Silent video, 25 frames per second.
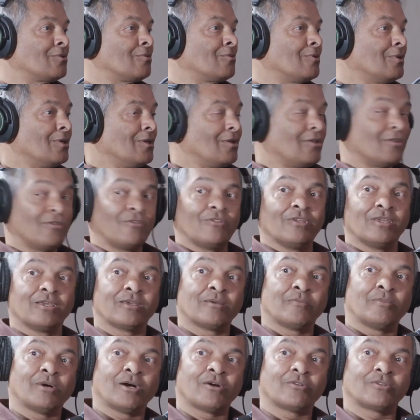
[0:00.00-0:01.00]
So
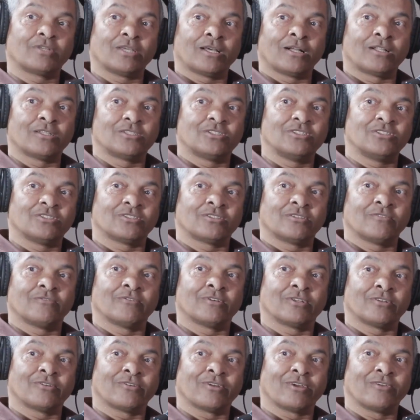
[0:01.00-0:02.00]
think about the Elsies
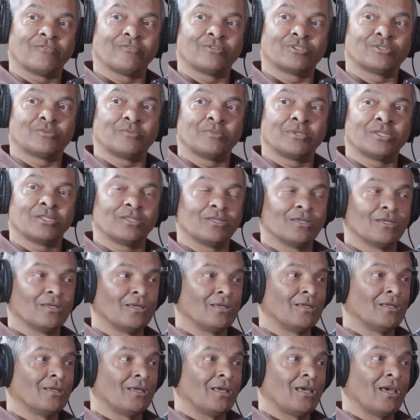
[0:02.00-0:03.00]
River and Ravensmead
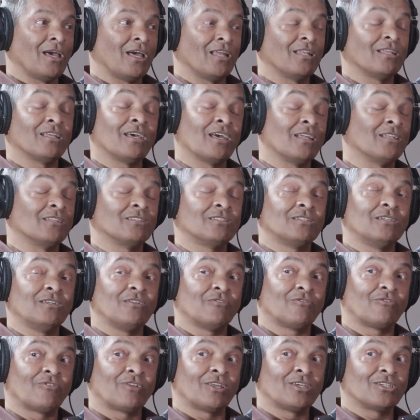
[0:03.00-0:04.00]
and
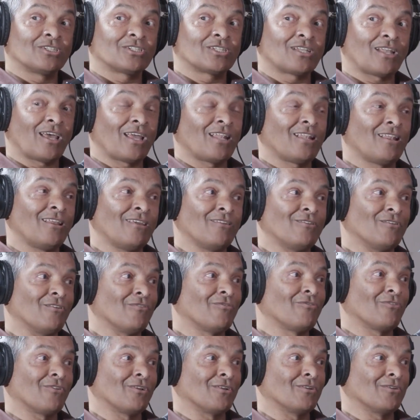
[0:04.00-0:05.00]
Tivoli, slightly
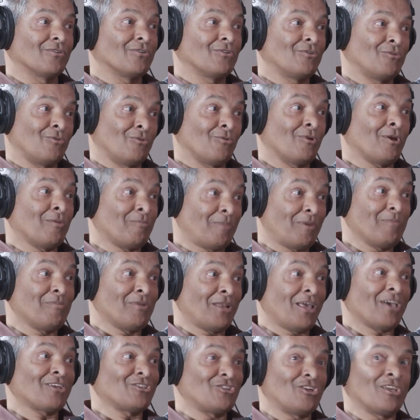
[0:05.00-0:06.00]
different.
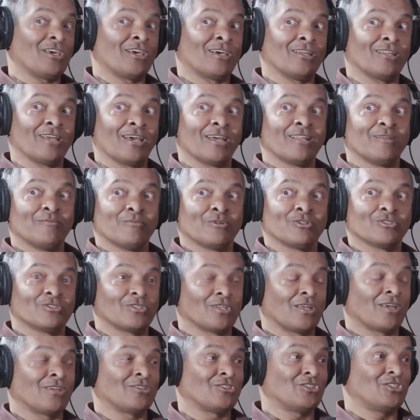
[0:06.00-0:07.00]
People actually had
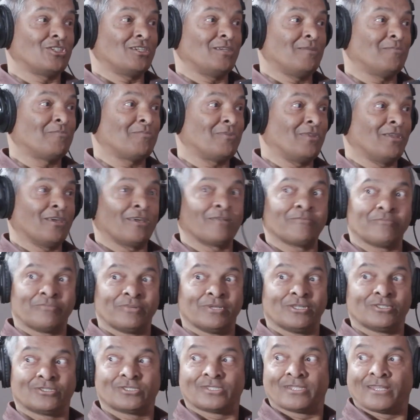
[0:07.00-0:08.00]
animals. They had sheep, they had
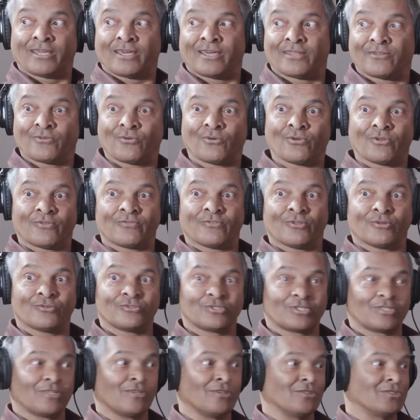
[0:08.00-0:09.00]
pigs, they had all of
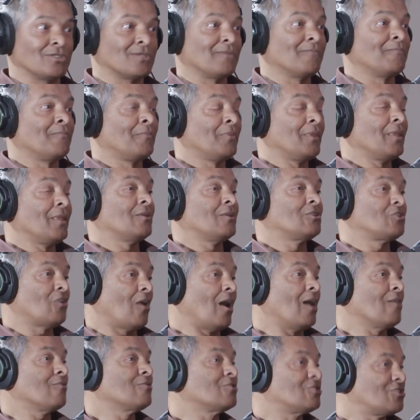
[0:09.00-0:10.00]
those things.
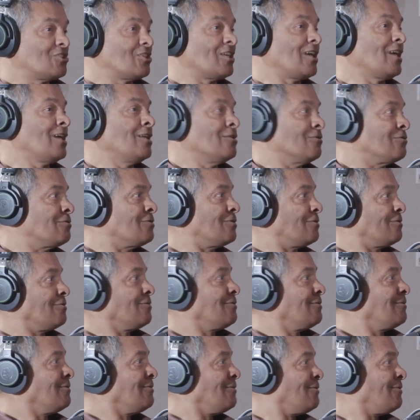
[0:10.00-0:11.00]
So I was trained
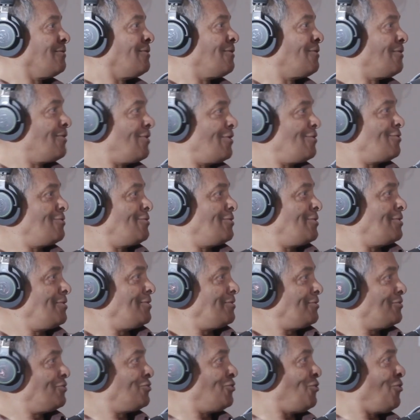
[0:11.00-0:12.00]

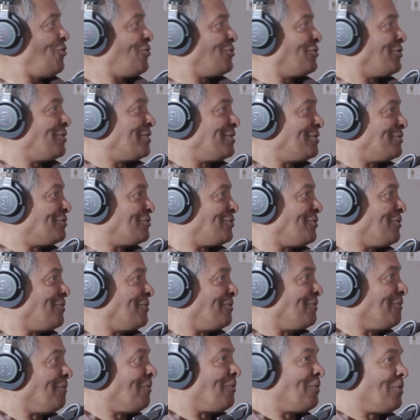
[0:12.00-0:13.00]
slaughterers.
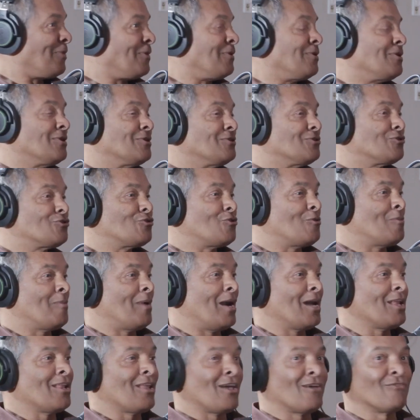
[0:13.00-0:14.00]
So
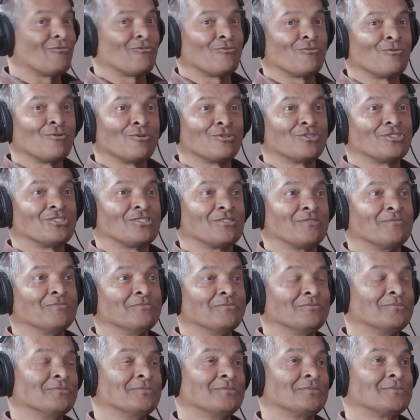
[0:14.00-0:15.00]
my life was,
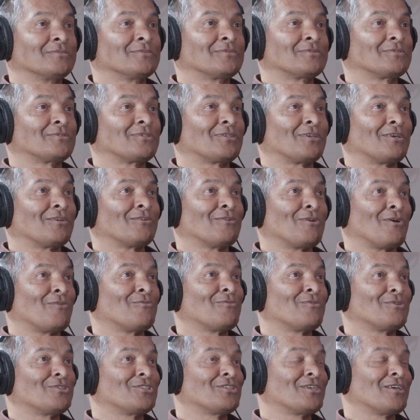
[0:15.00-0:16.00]
I
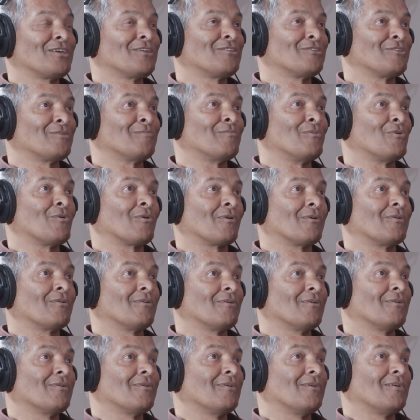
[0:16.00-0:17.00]
always say in the book,
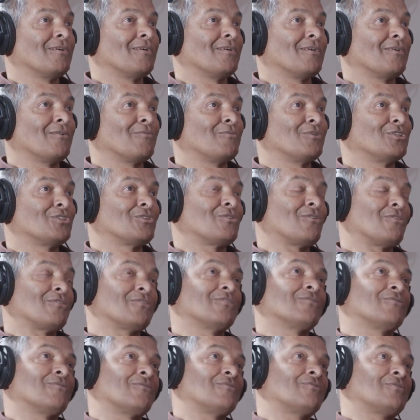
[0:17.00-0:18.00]
we
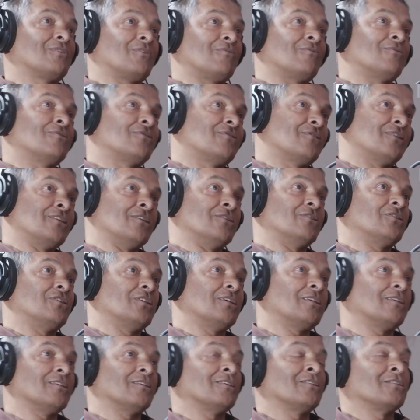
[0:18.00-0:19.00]
started off slaughtering
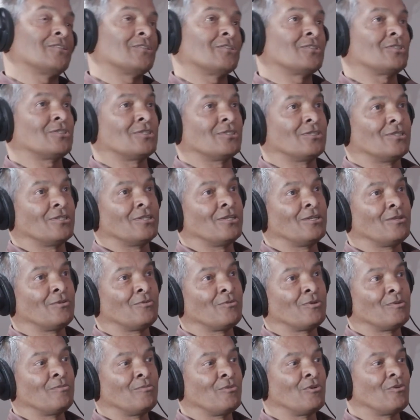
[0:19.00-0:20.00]
chickens, and
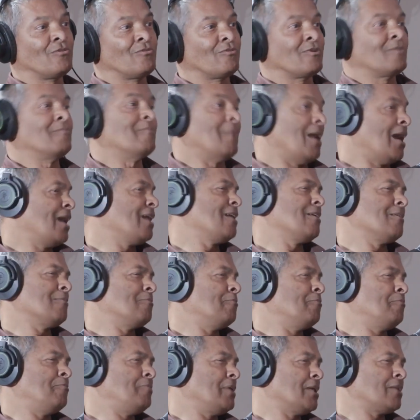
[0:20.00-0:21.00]
then we moved, and
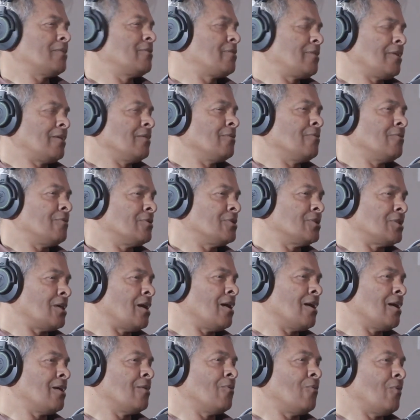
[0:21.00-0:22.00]
my big thing was
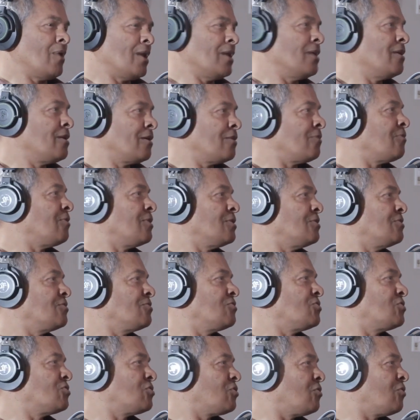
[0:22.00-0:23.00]
I one day want
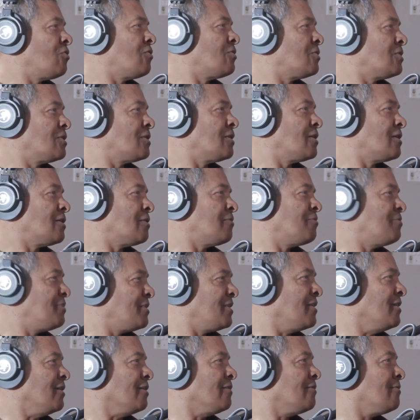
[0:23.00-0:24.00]
to slaughter a
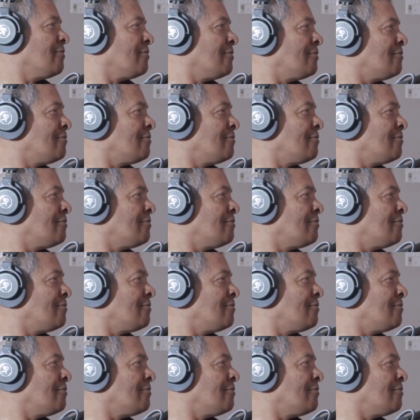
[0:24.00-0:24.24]
pig.